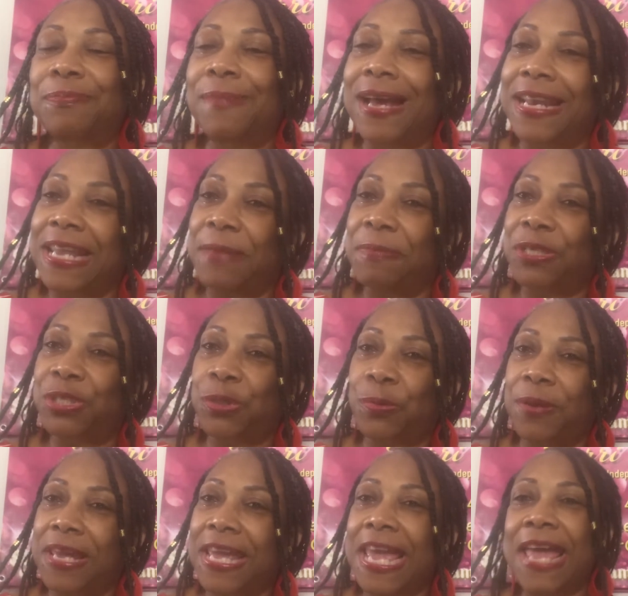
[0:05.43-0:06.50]
My name is
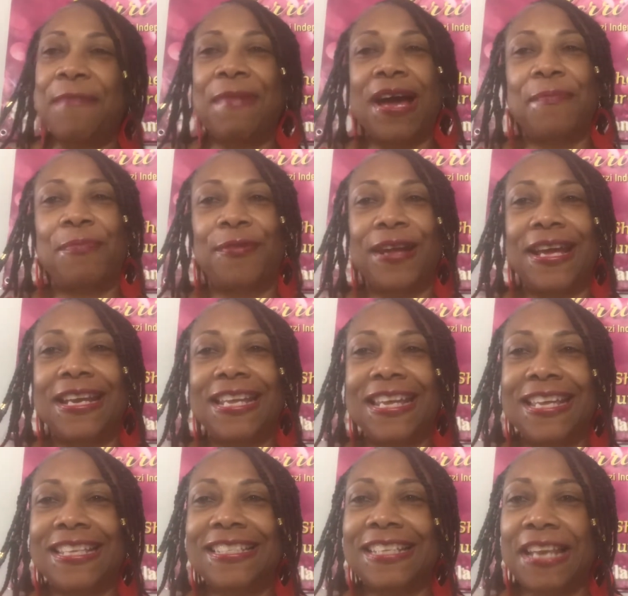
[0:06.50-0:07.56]
Sherri, and my brand
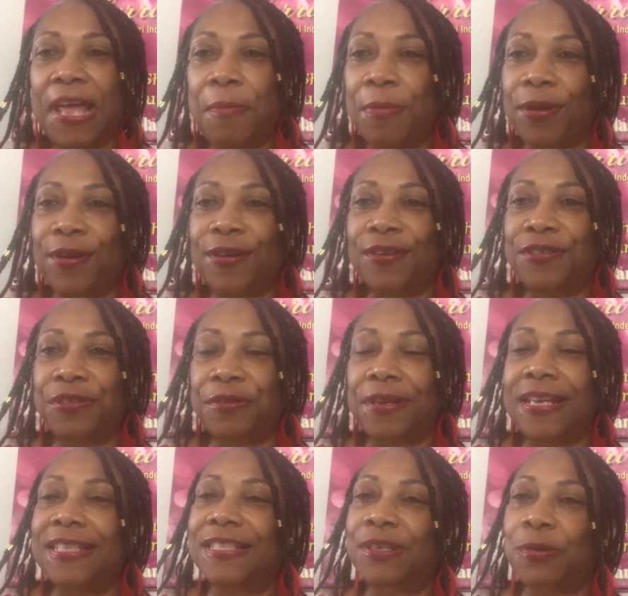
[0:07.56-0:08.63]
is Glamour Girl
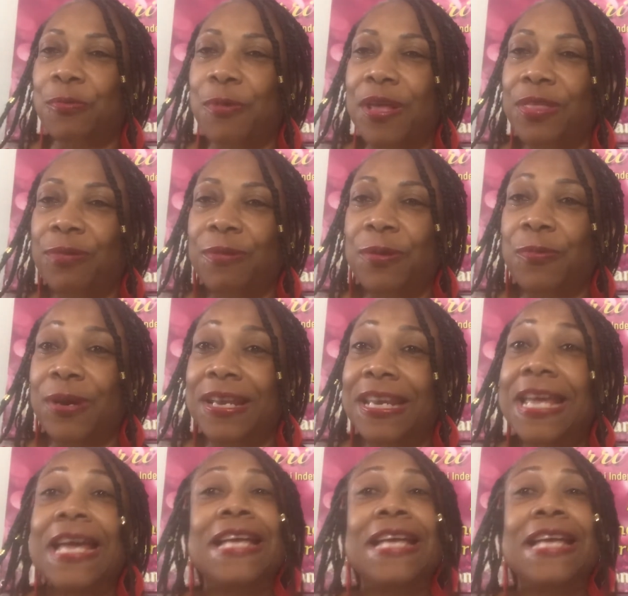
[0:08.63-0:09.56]
Jewelry 0131.